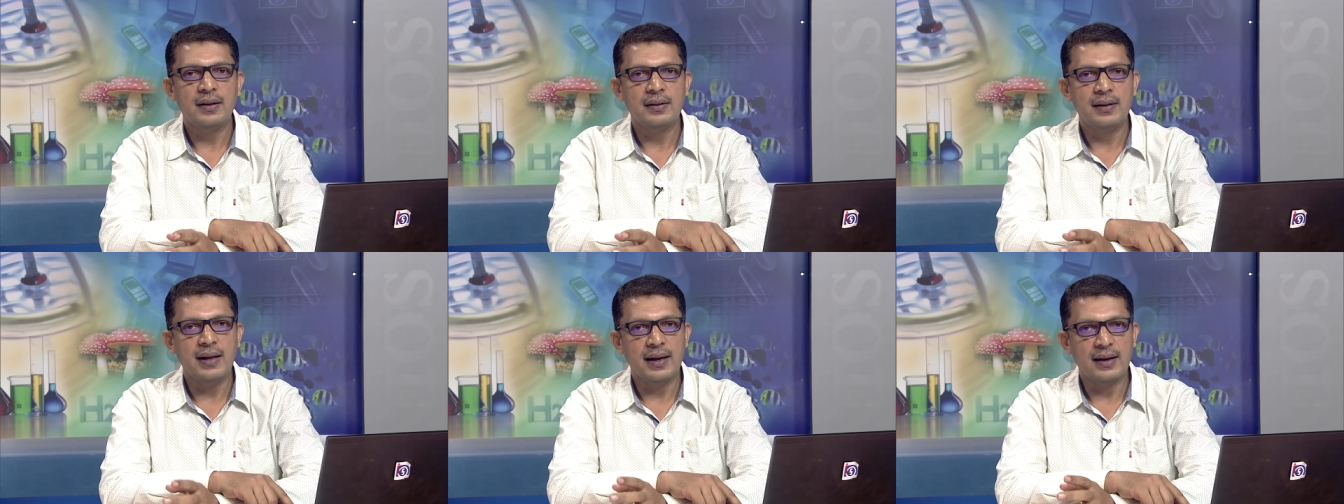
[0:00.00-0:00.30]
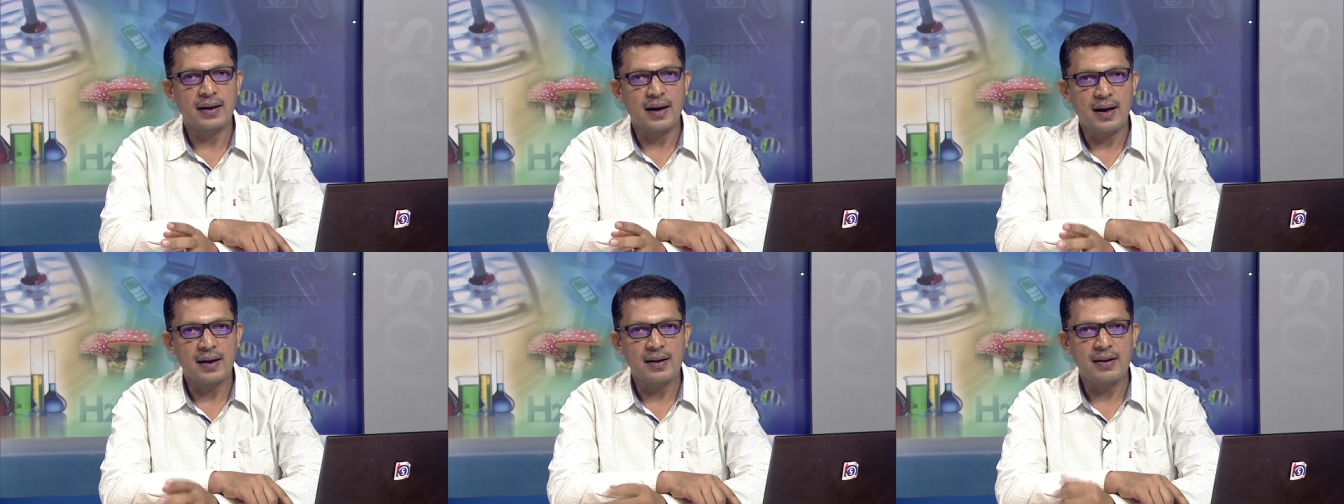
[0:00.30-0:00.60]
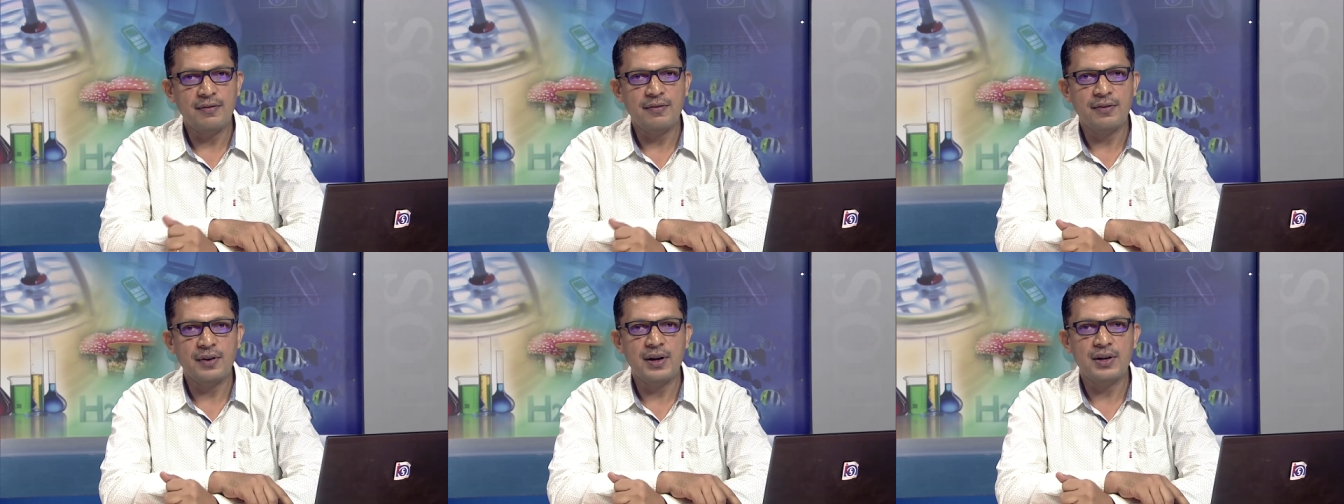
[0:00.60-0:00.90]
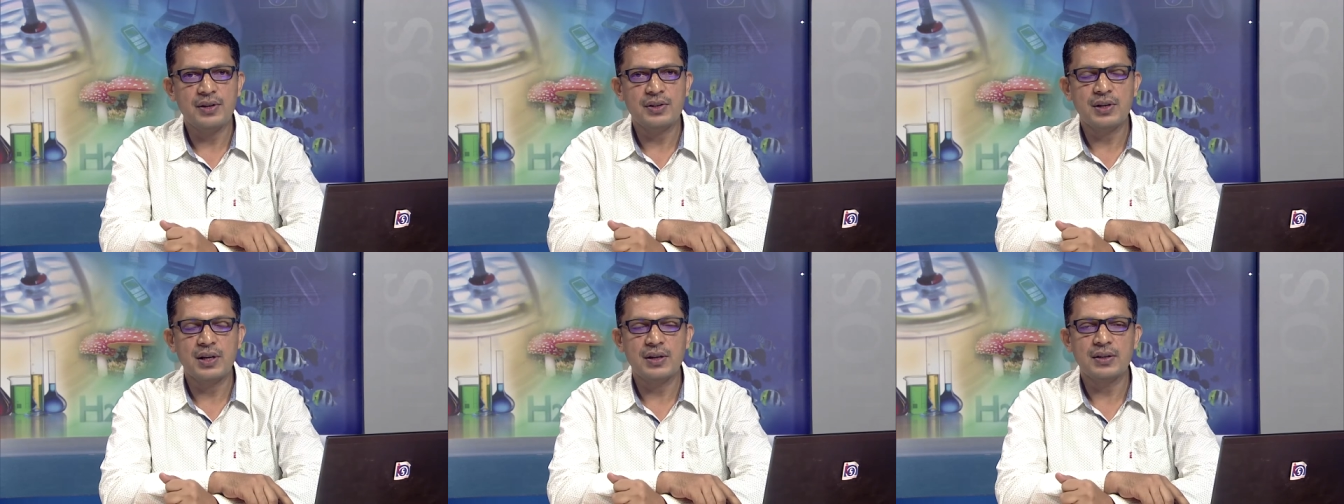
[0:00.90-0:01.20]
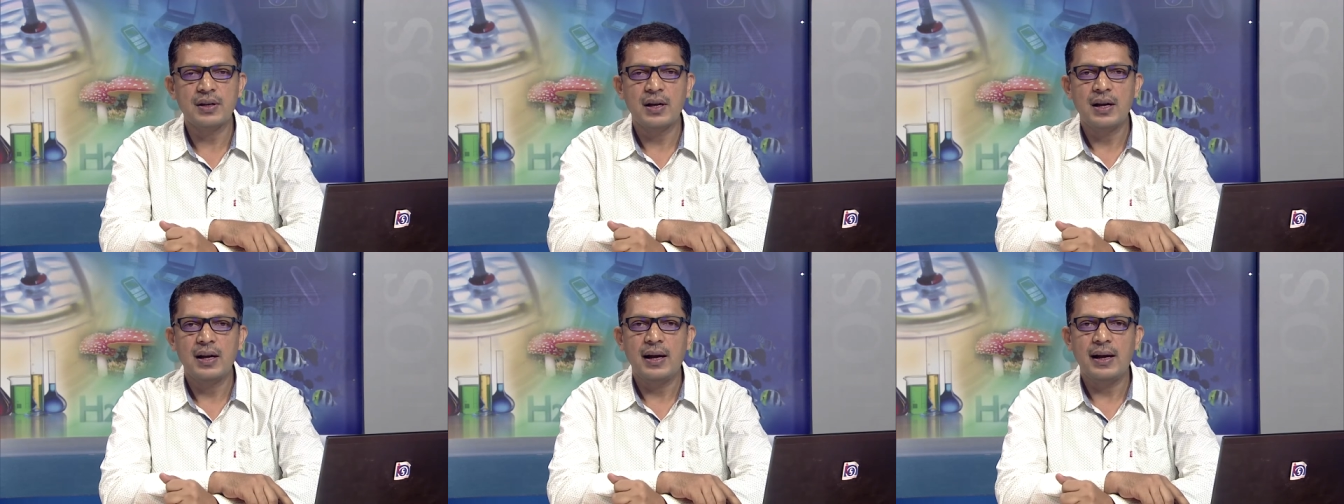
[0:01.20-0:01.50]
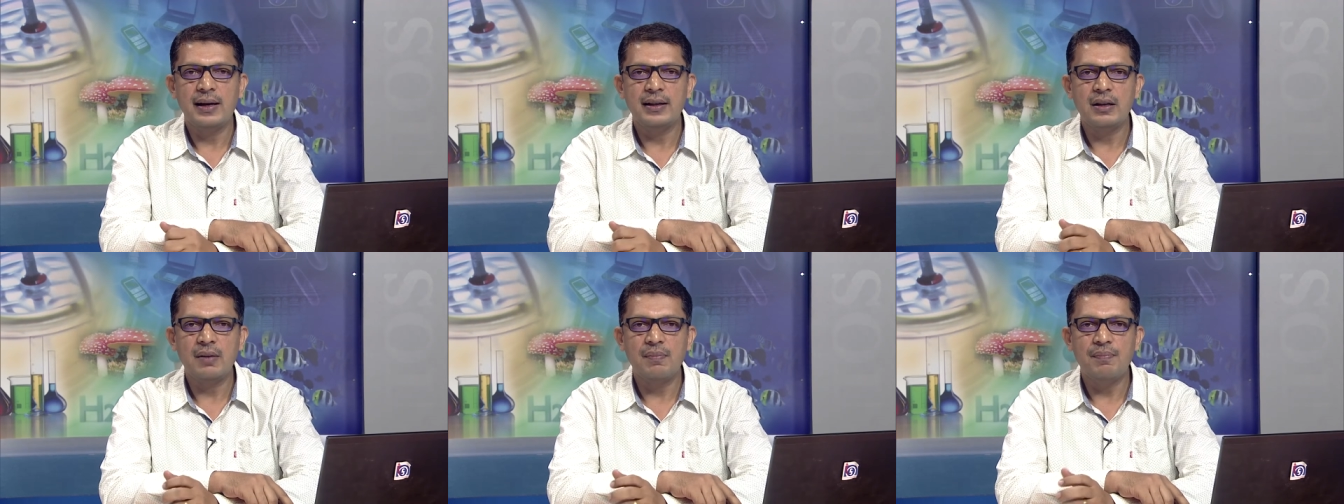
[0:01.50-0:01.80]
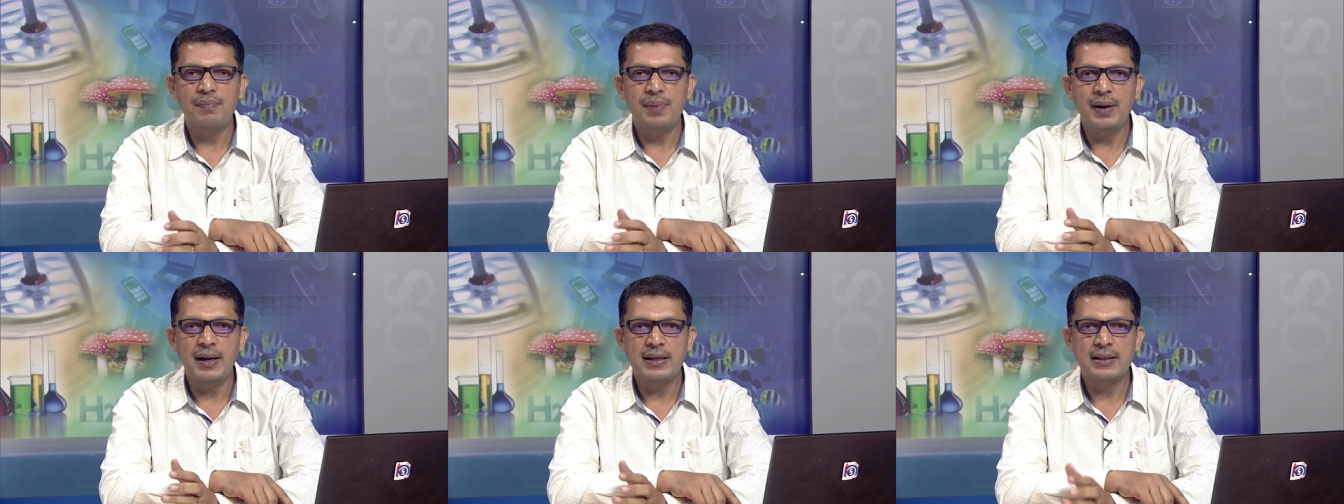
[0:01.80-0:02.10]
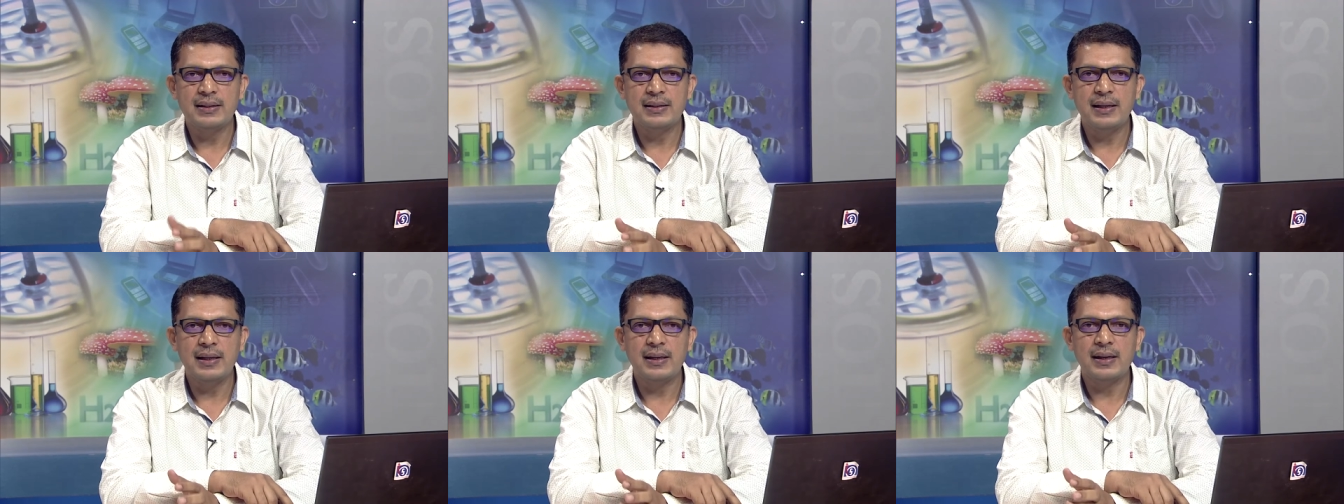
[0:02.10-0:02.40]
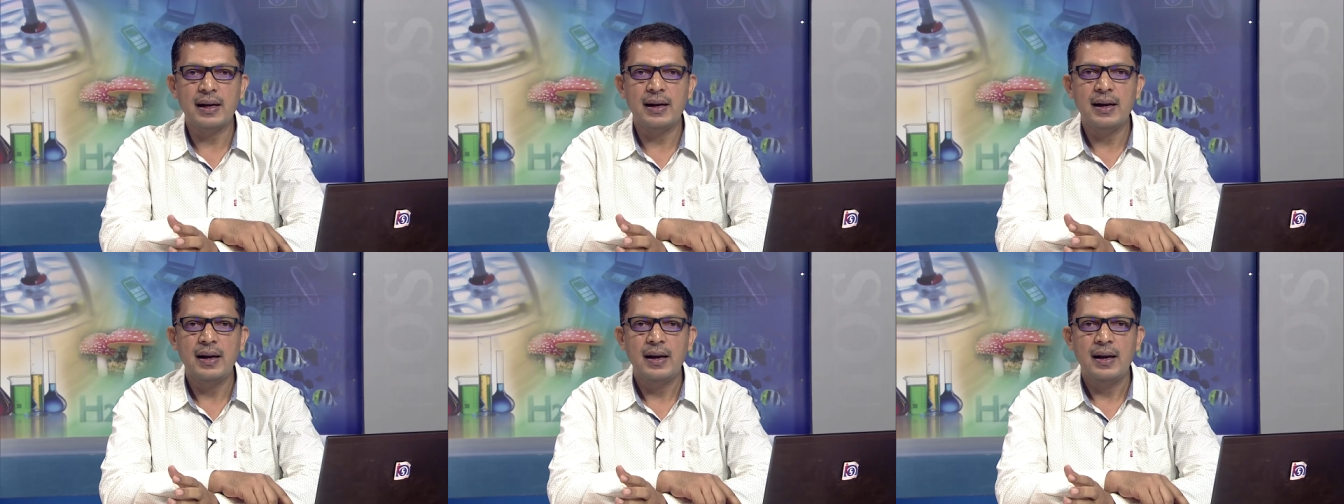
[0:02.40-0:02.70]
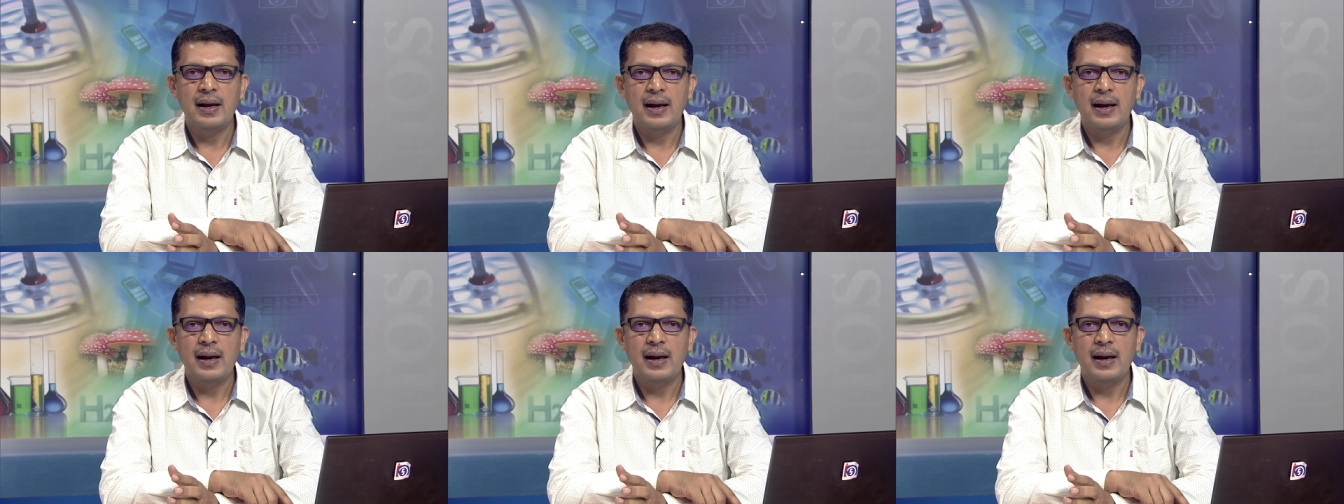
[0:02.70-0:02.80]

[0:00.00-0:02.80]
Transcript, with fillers: there are differences in the basic